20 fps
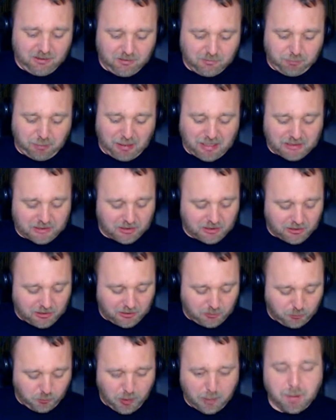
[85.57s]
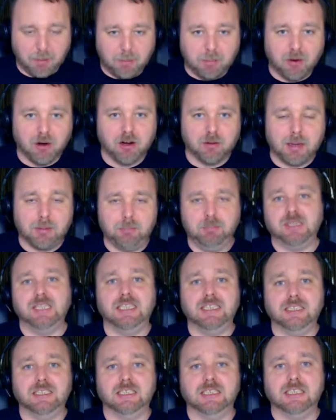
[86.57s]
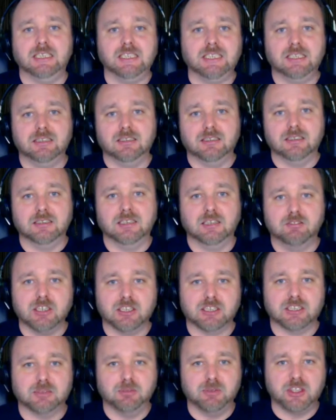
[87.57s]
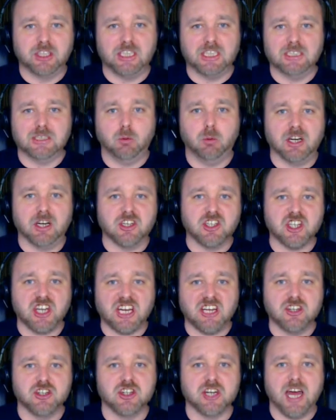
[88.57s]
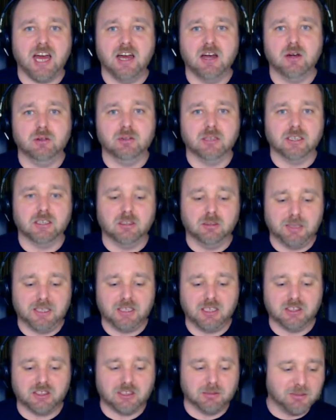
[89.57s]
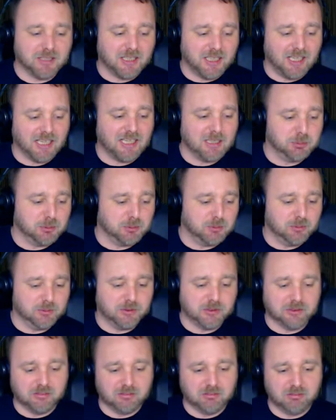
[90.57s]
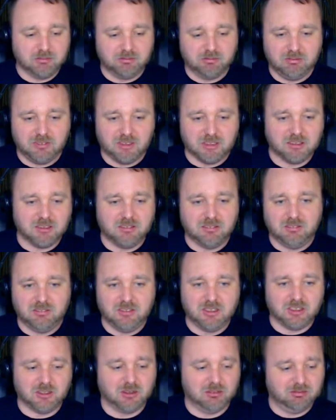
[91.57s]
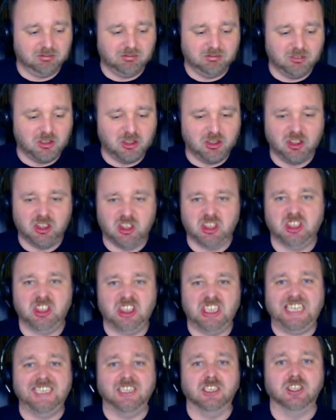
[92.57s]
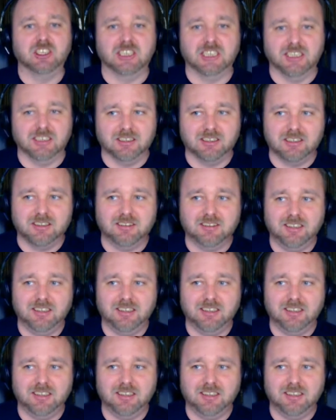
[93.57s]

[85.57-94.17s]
basically rip apart my PC, and I've got some things I want to change out, like all my custom cables, and just change things.